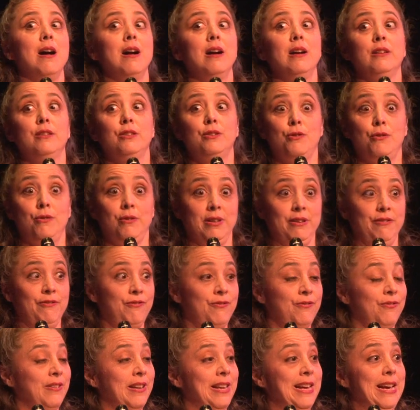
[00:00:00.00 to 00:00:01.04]
I totally
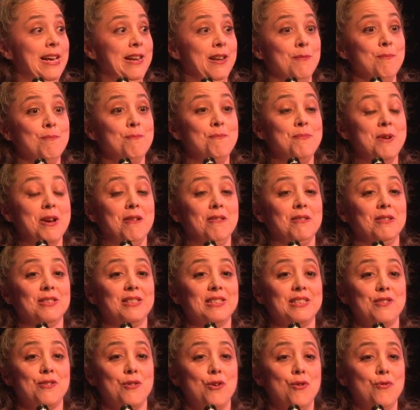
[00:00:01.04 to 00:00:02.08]
fled,
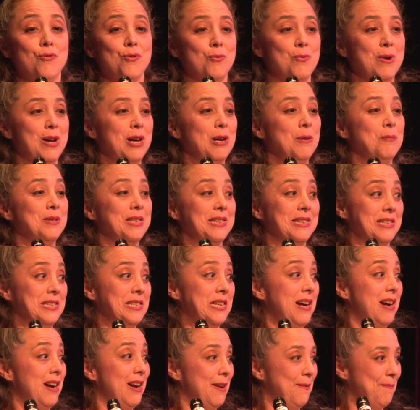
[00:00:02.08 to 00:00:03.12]
embarrassed and overwhelmed at the
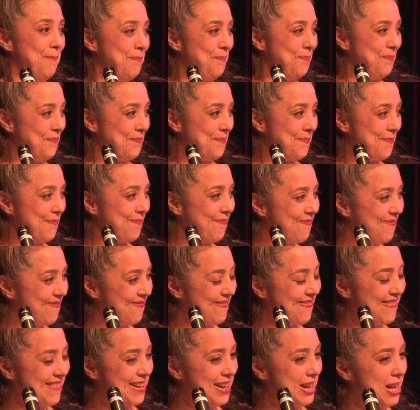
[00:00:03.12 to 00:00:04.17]
time.
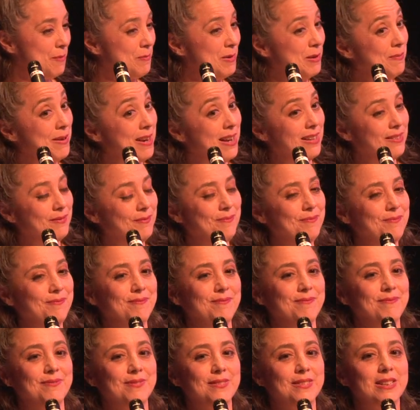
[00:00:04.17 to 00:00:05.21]
Come a but,
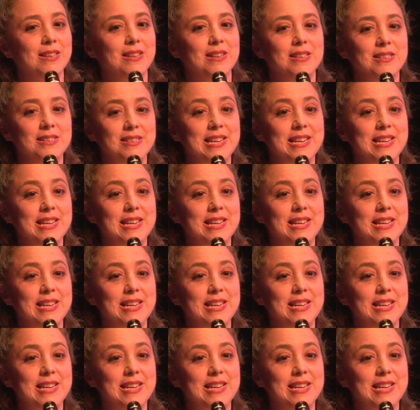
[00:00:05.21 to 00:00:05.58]
a